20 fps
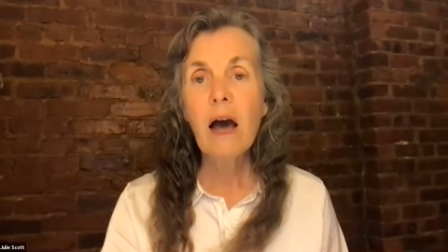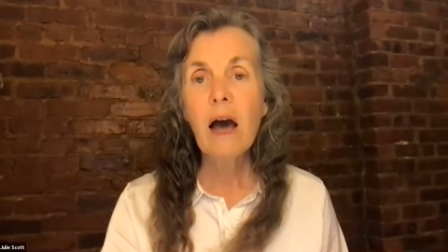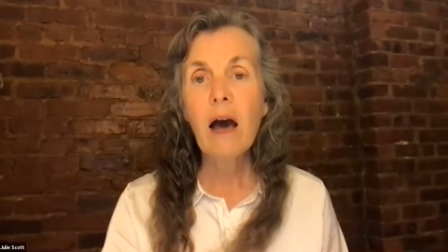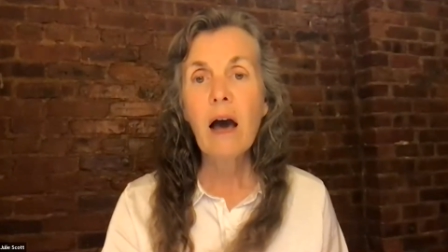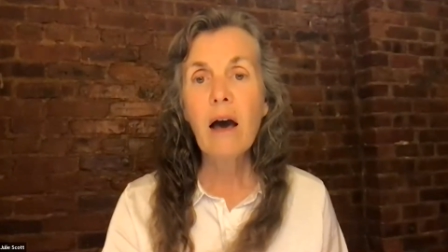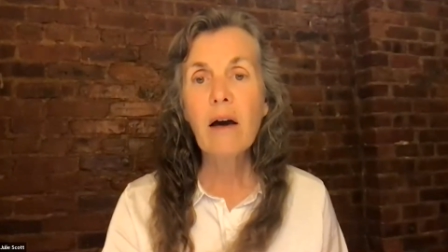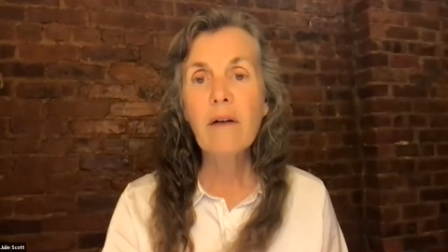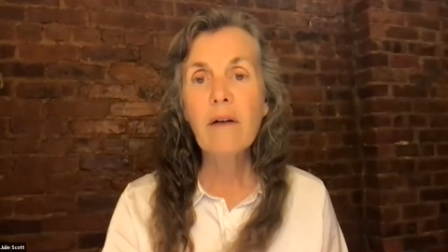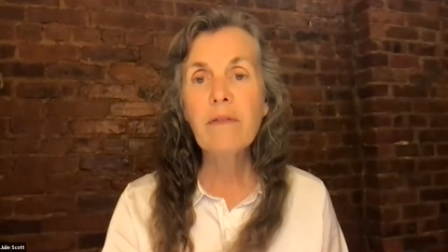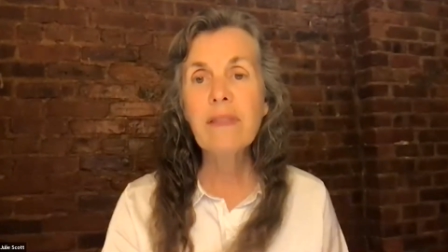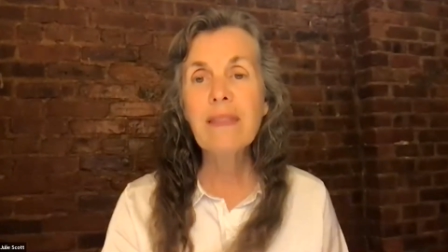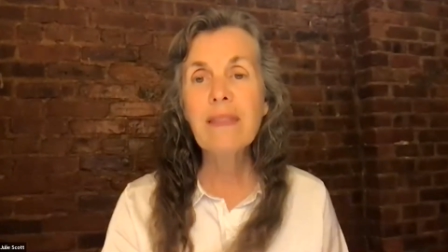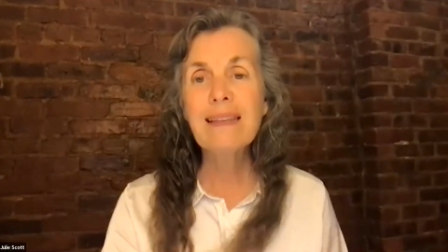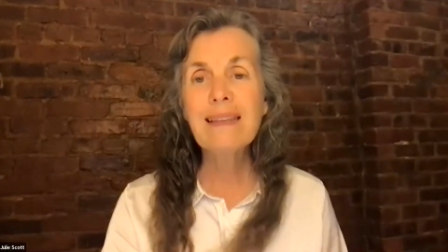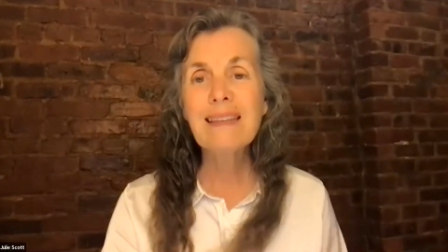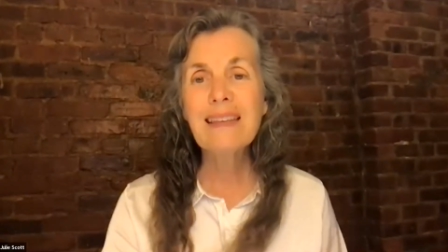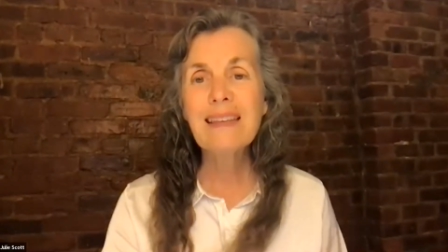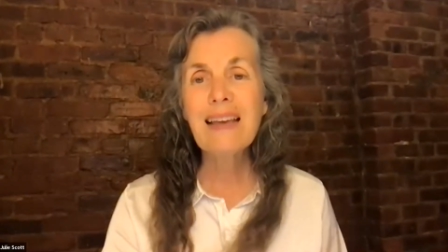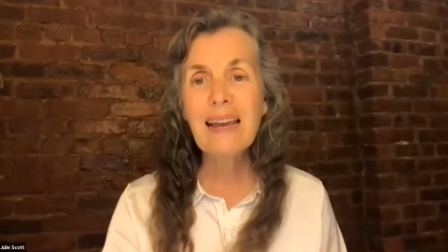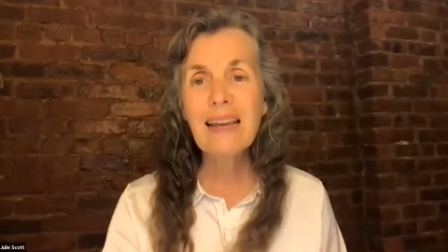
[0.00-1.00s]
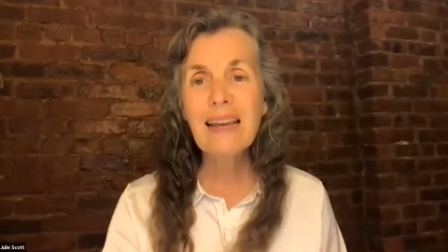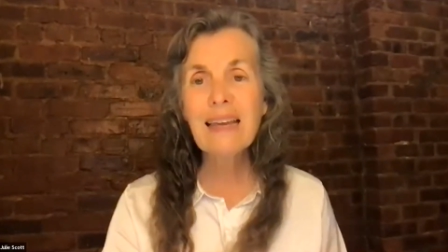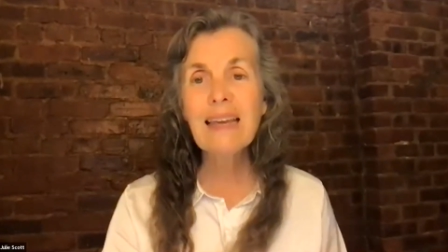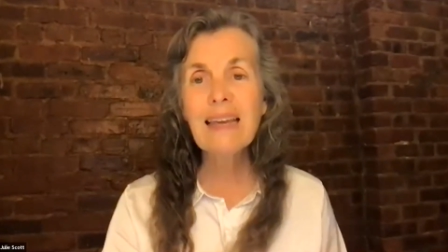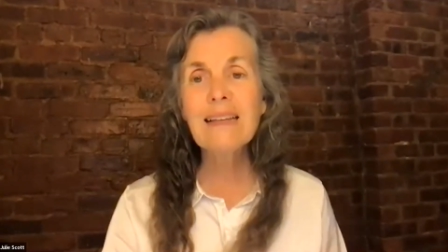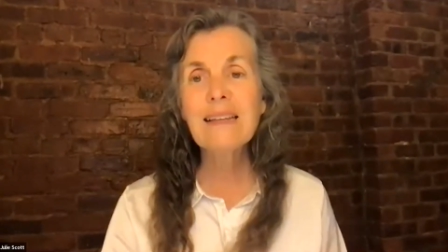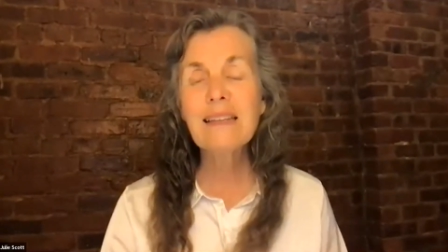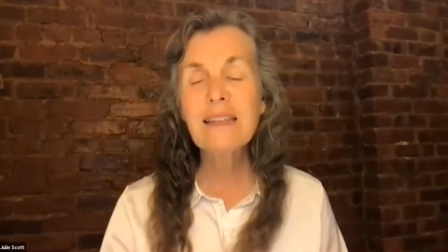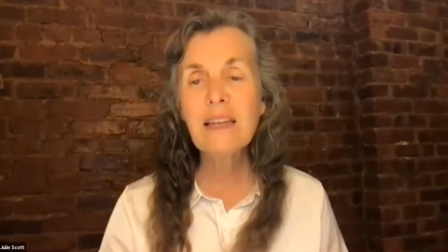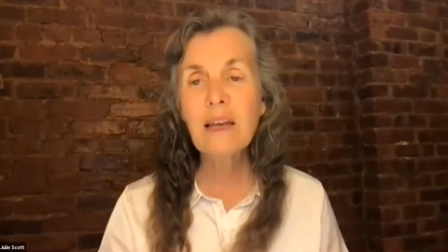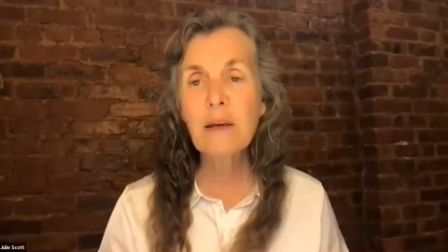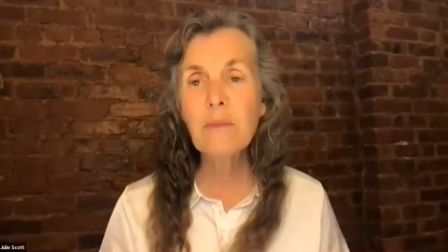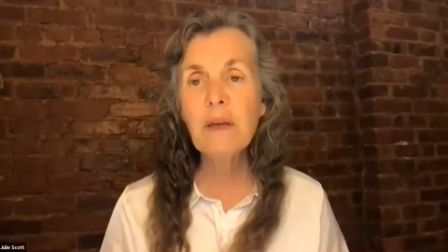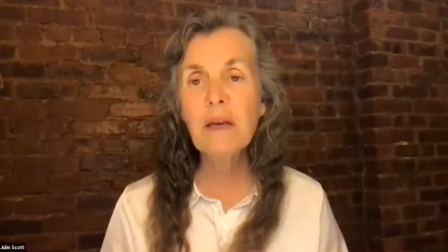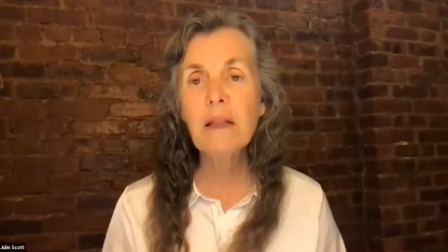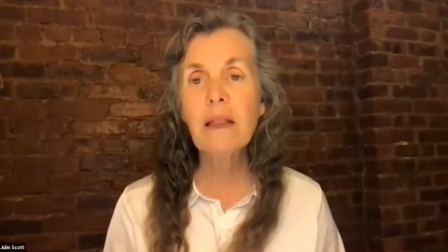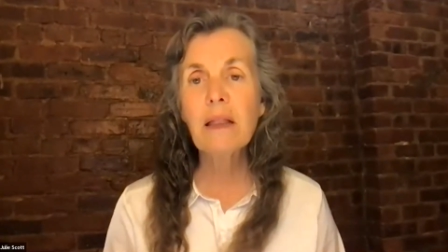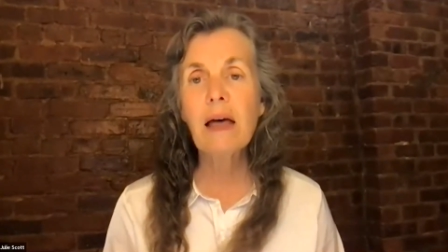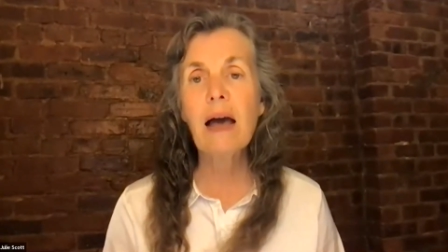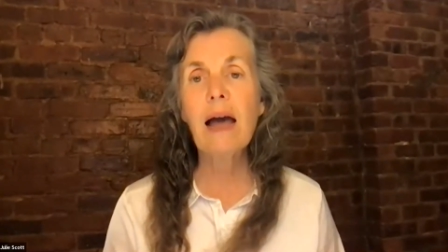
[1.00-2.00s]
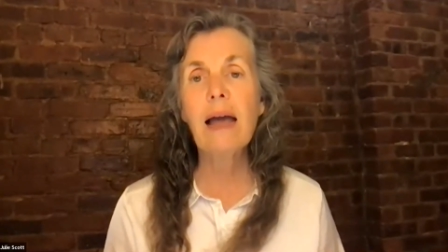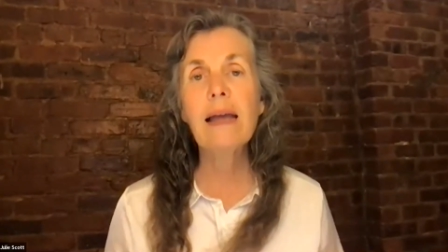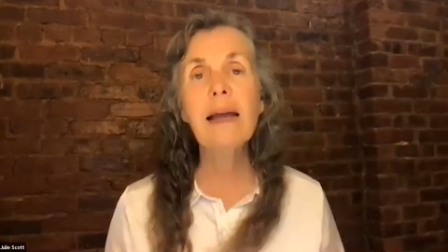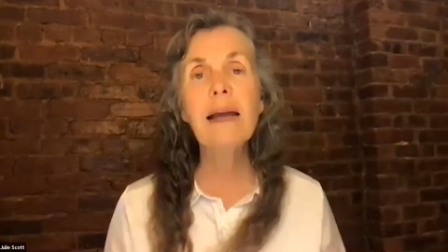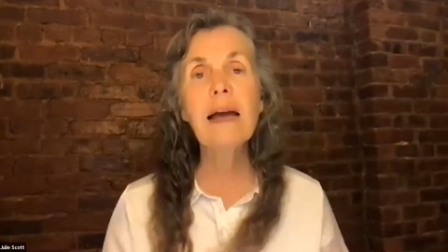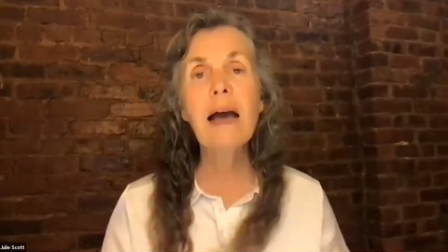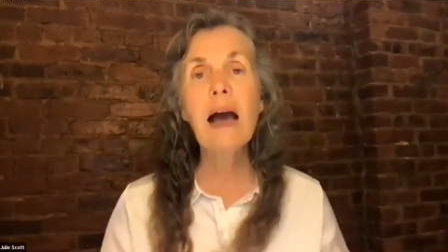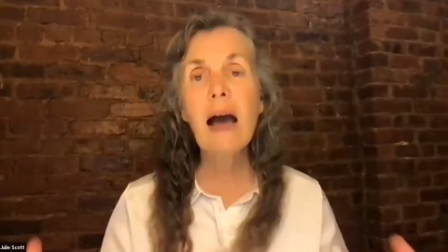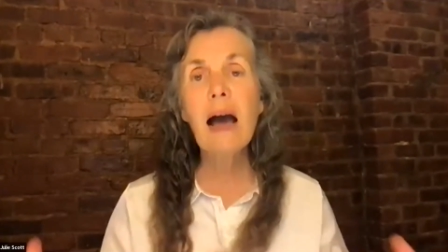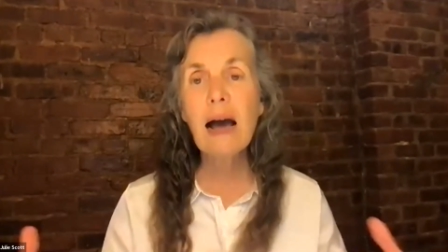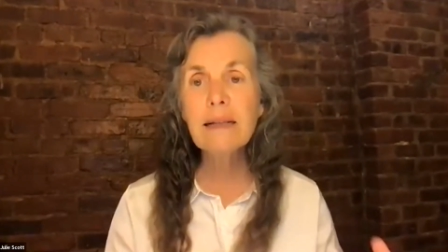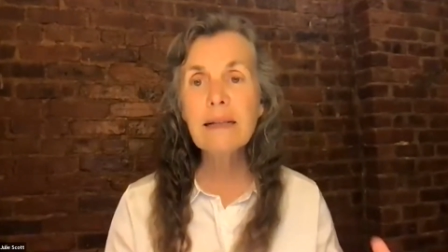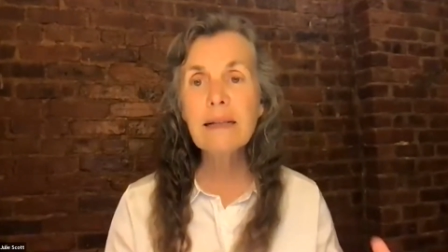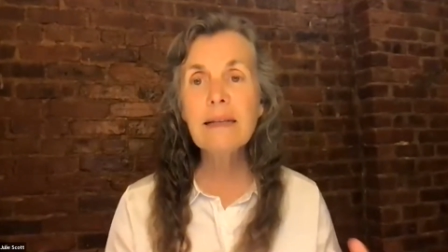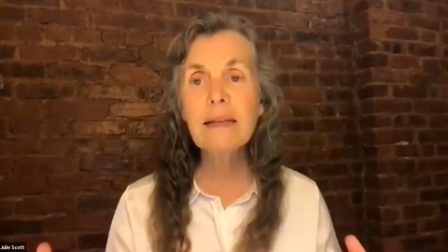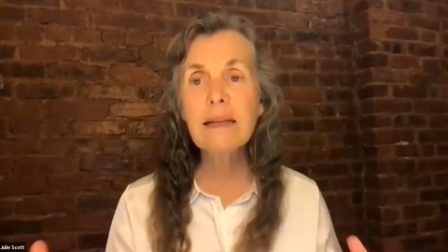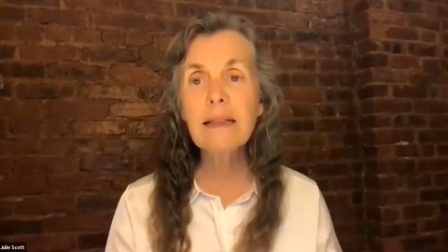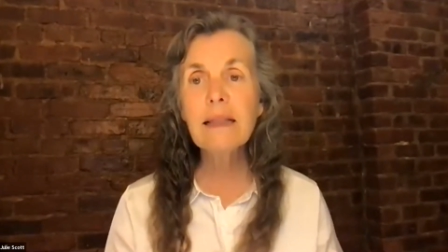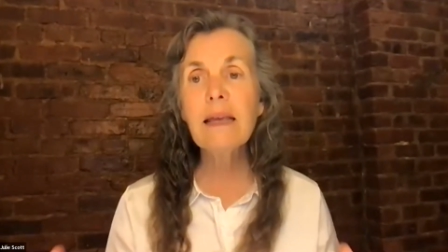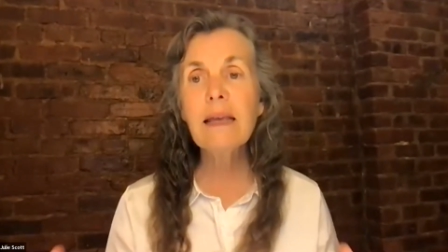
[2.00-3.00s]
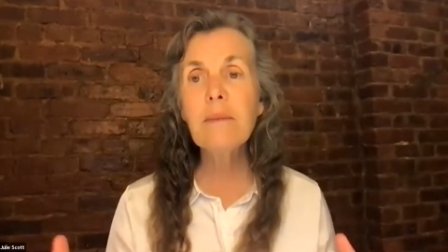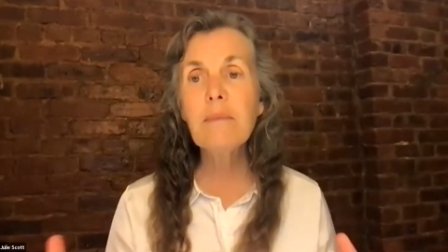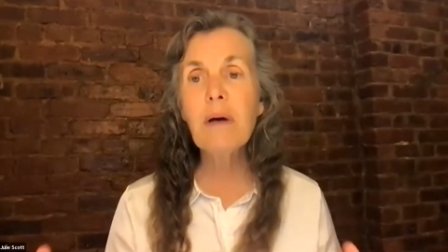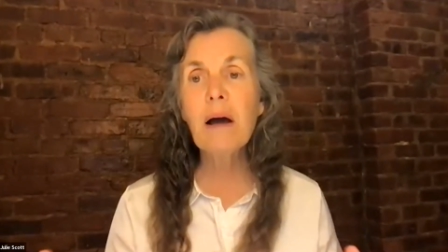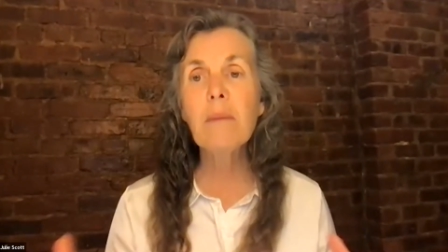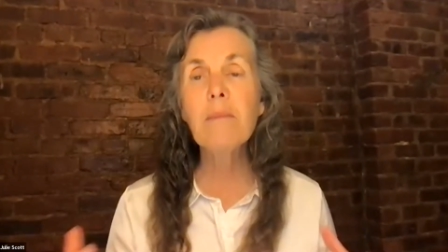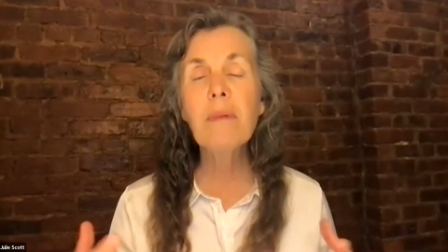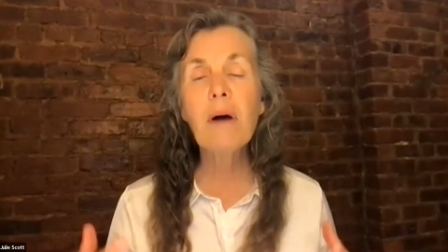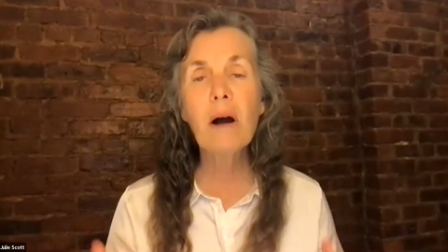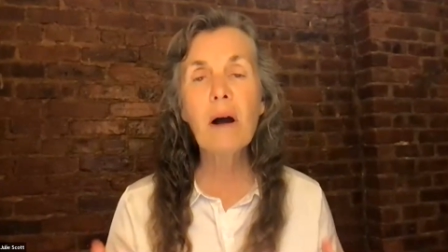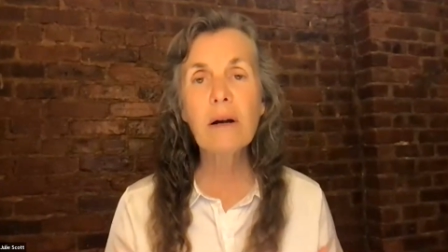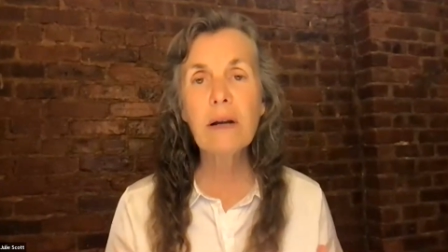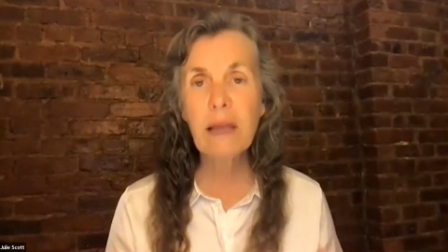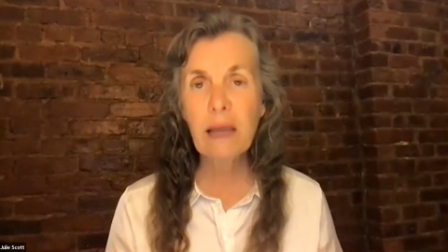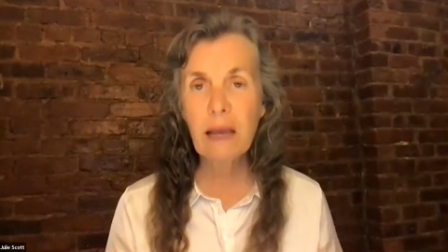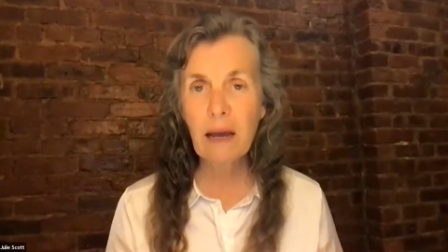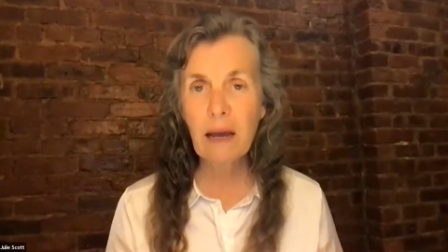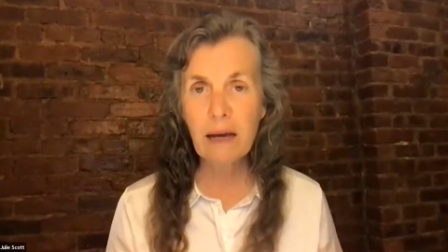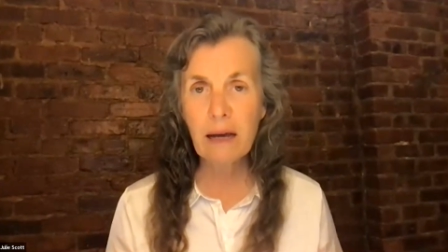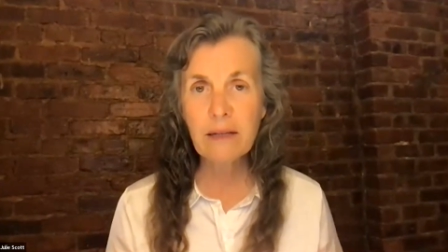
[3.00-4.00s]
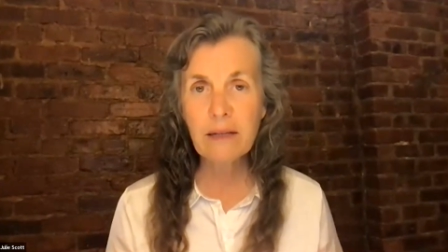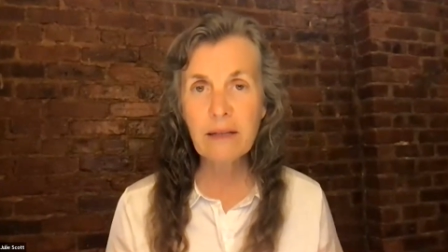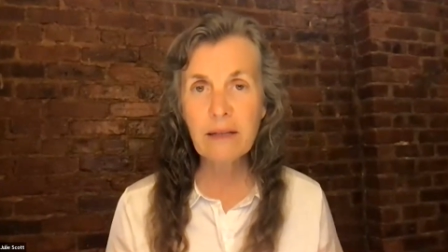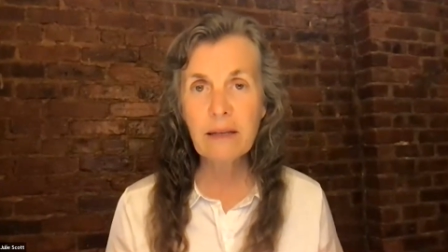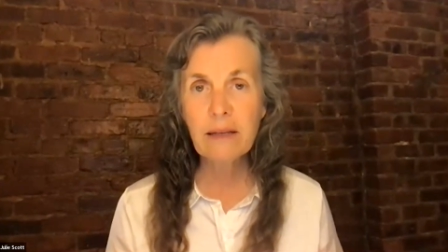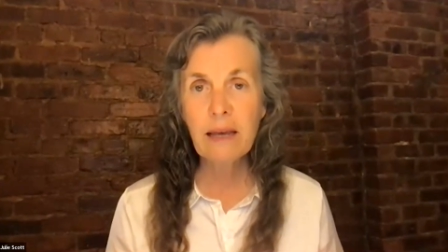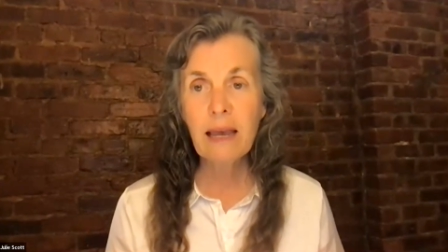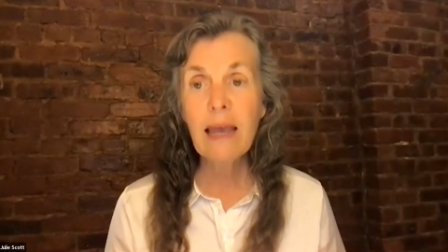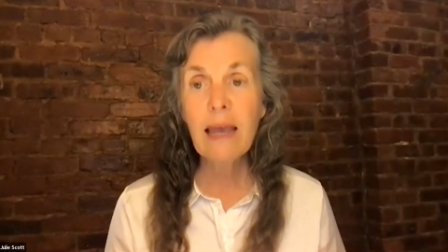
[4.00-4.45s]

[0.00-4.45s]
of the psychic stimuli constantly bombarding us